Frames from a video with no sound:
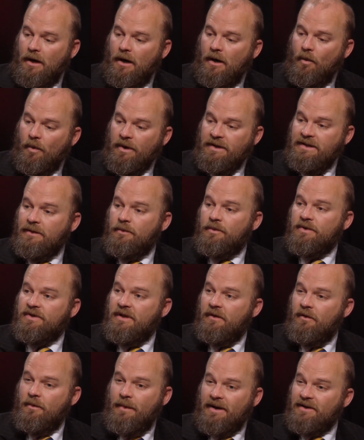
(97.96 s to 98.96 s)
We did
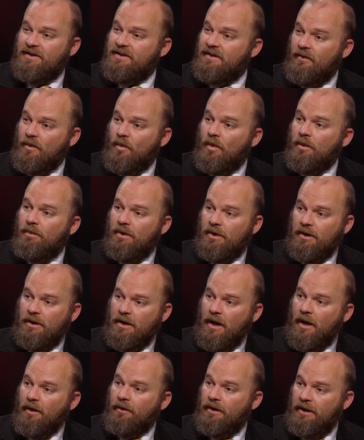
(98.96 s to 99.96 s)
receive about a $71 million
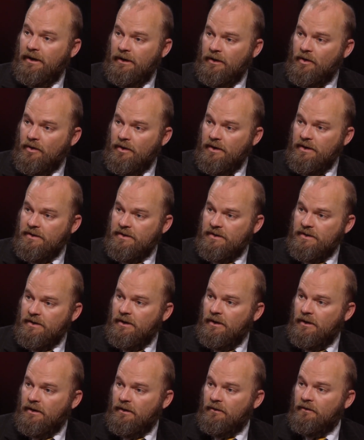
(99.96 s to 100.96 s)
increase
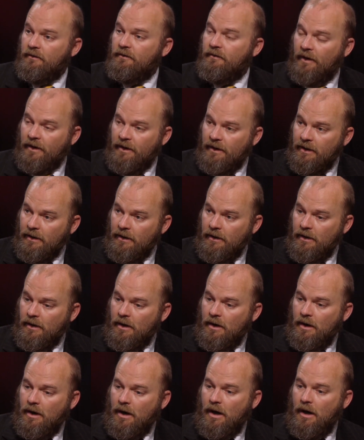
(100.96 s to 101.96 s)
in funding
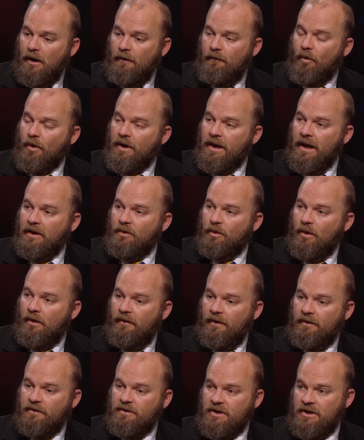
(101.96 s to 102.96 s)
for K-12
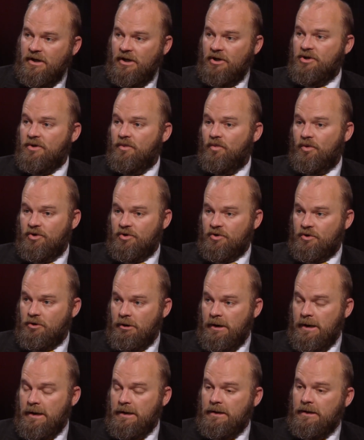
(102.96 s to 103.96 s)
education, which is
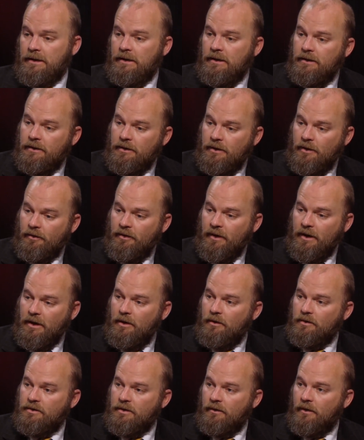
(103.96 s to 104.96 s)
great. And thank
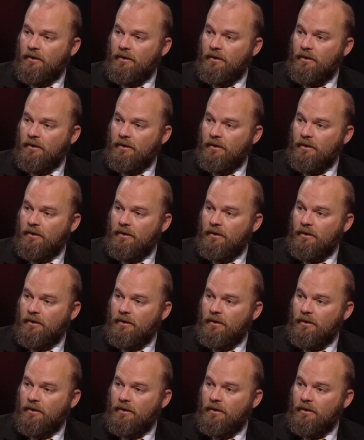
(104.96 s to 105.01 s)
you to